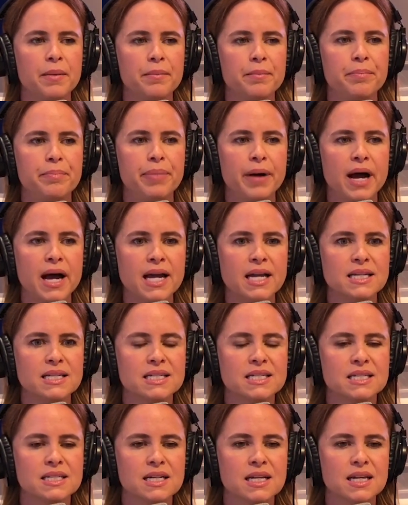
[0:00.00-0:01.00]

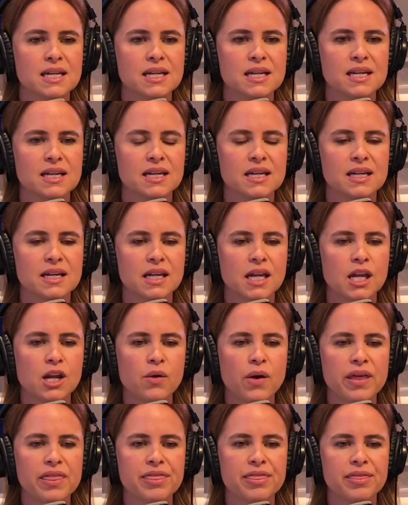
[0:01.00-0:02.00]
but
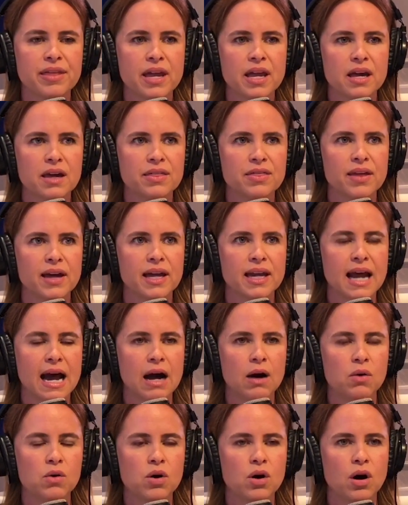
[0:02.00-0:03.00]
I think that
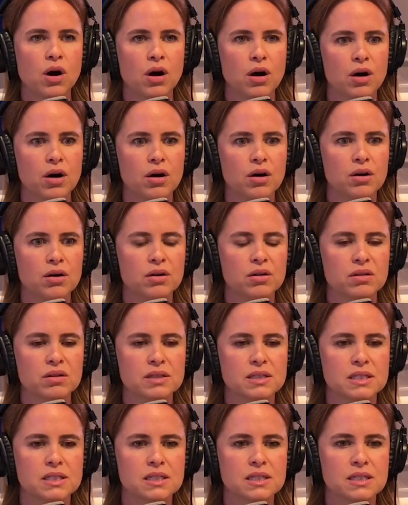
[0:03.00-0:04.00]

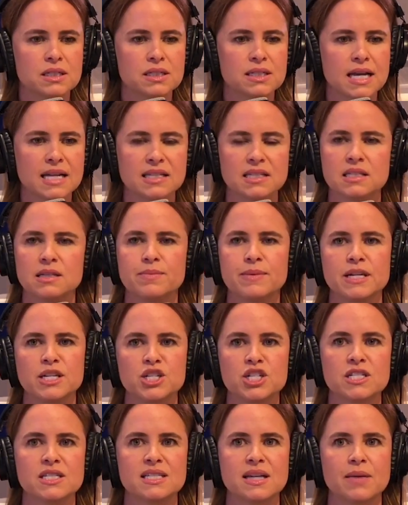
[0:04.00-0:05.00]
alcohol tends to be
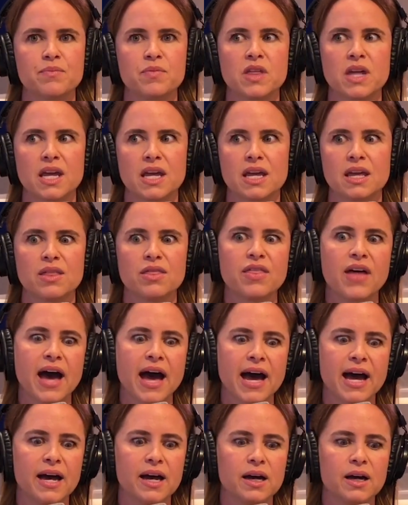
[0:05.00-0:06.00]
just something
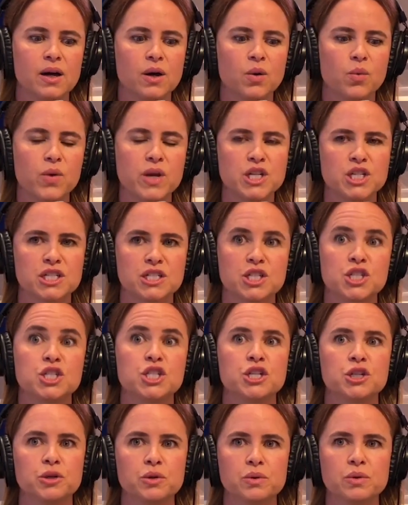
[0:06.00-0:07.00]
that we just
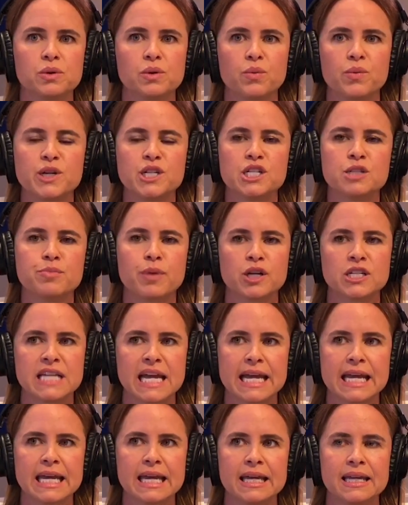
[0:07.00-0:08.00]
do. We just
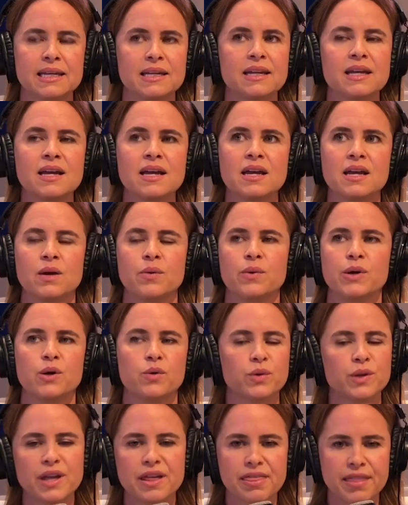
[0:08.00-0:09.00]
partake in. We
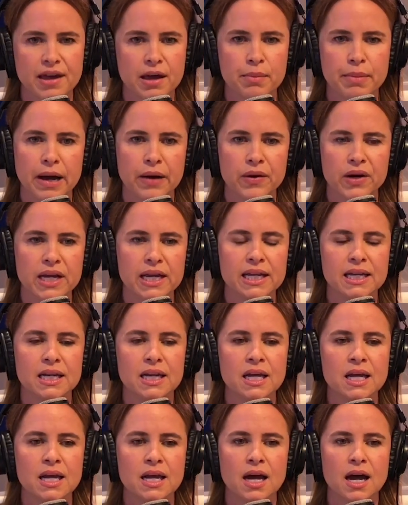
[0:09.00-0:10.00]
don't really think about it.
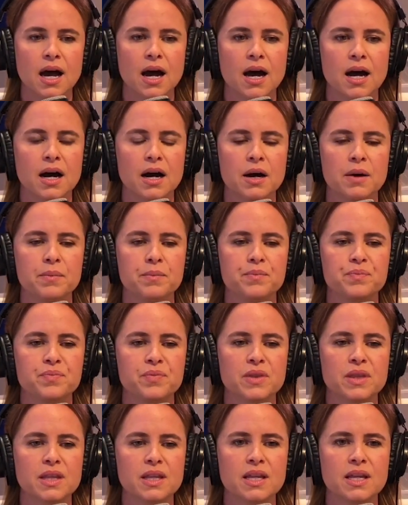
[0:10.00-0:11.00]
I
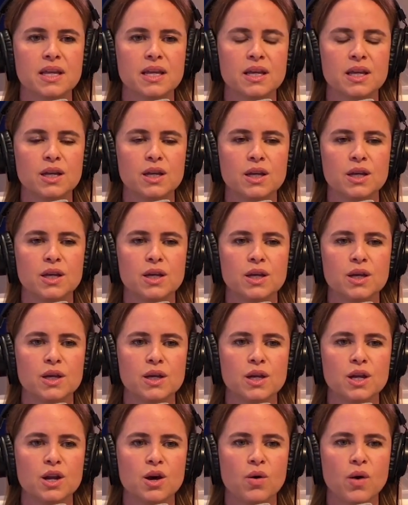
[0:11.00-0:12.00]

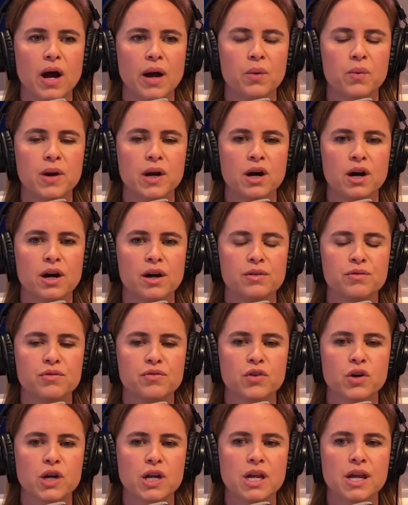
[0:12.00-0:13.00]
went on
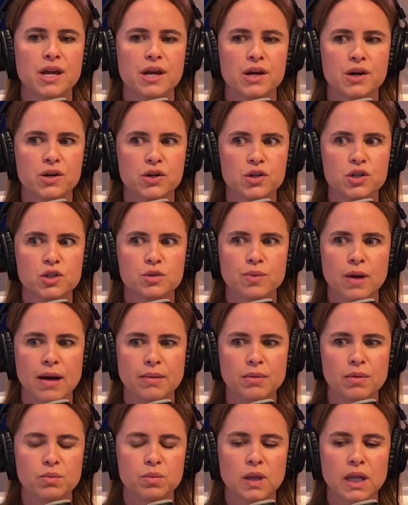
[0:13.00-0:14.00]
for years,
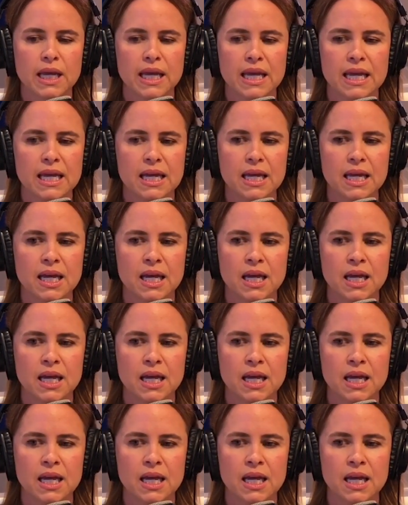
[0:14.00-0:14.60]
probably